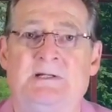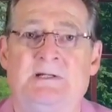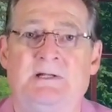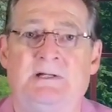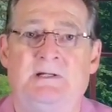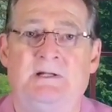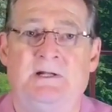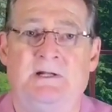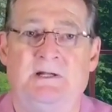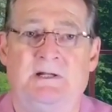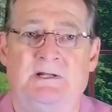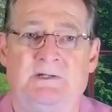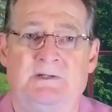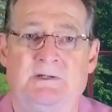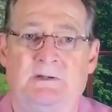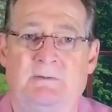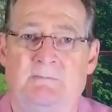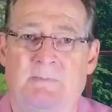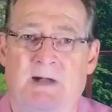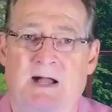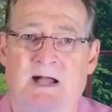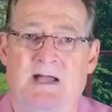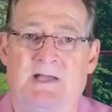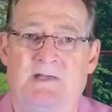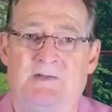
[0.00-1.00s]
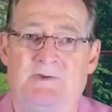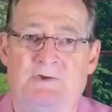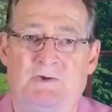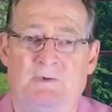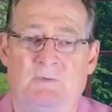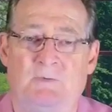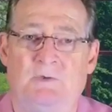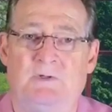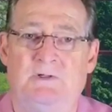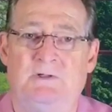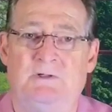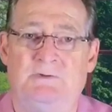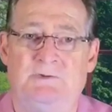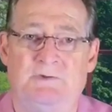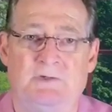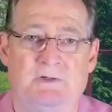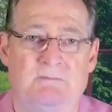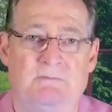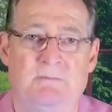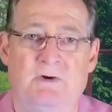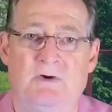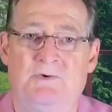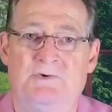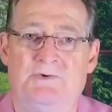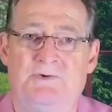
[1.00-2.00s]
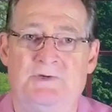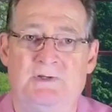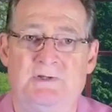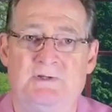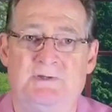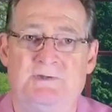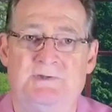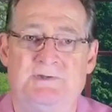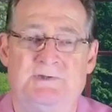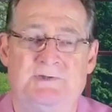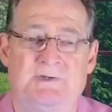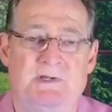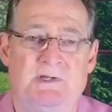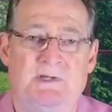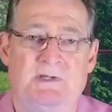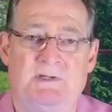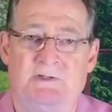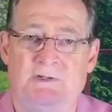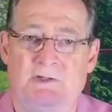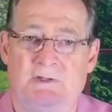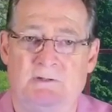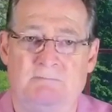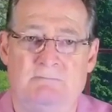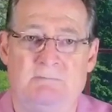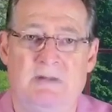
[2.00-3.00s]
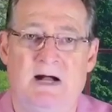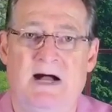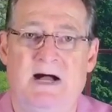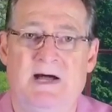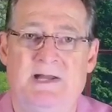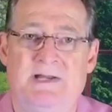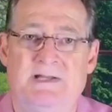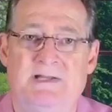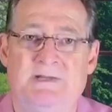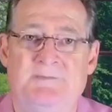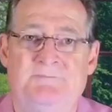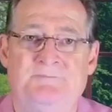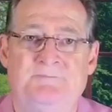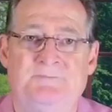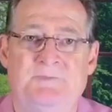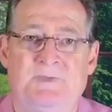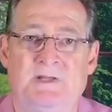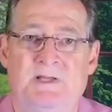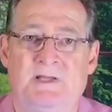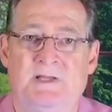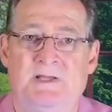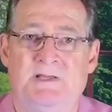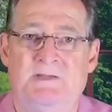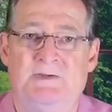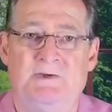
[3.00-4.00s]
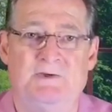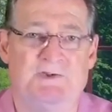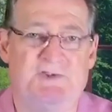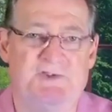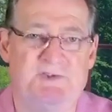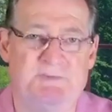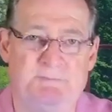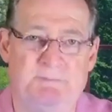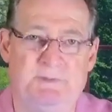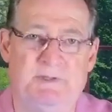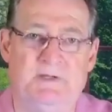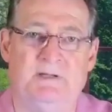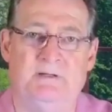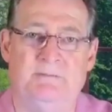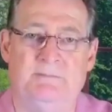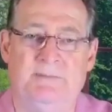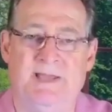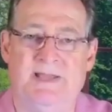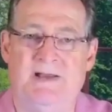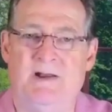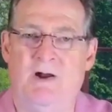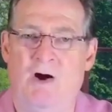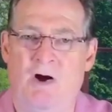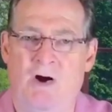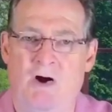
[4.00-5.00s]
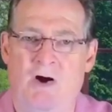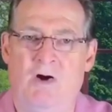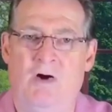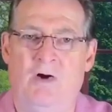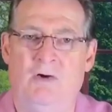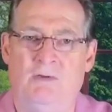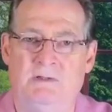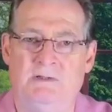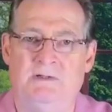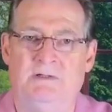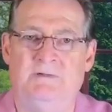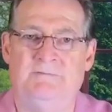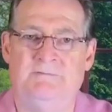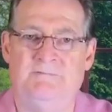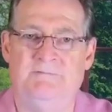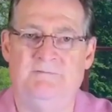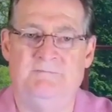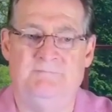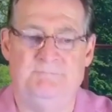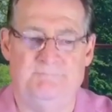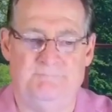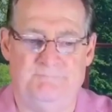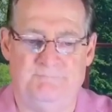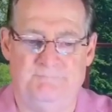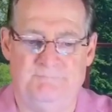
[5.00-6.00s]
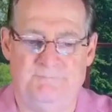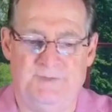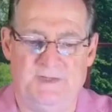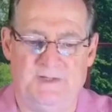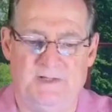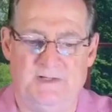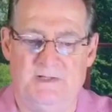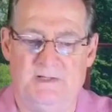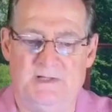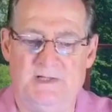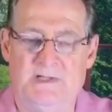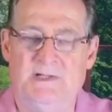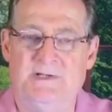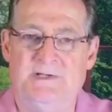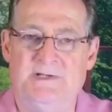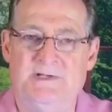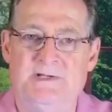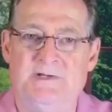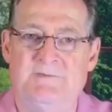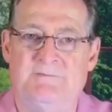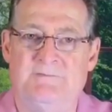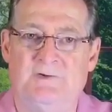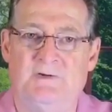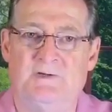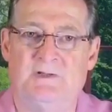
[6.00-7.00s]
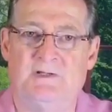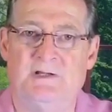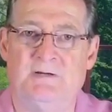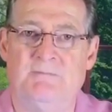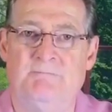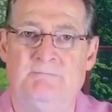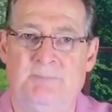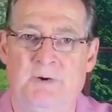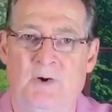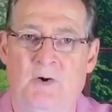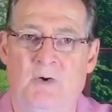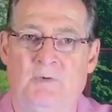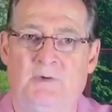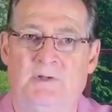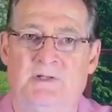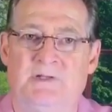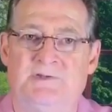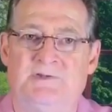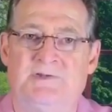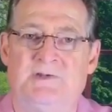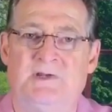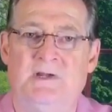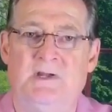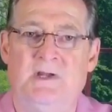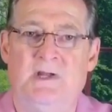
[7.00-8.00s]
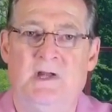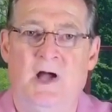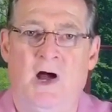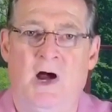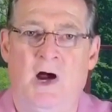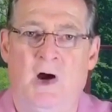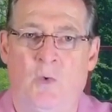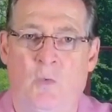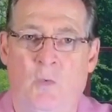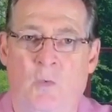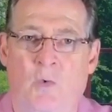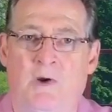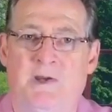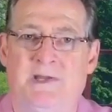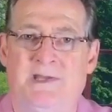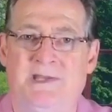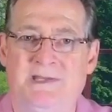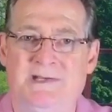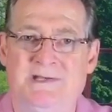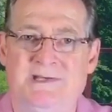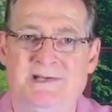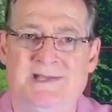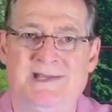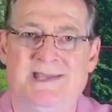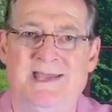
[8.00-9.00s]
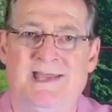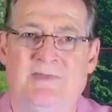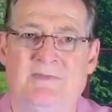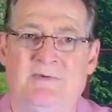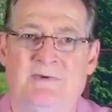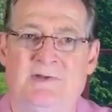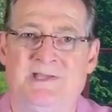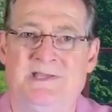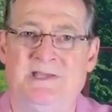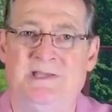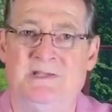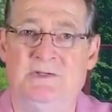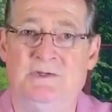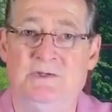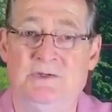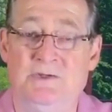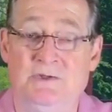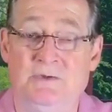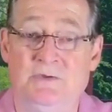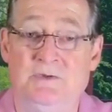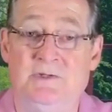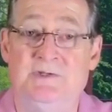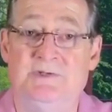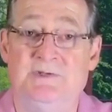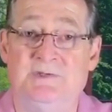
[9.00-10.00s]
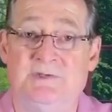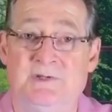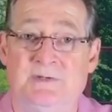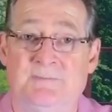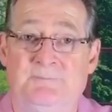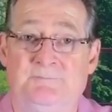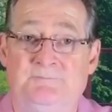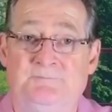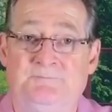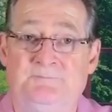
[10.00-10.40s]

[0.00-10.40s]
uh, your mind, your will, your emotions, your body, your spirit, man, all of the different components are working together in unison.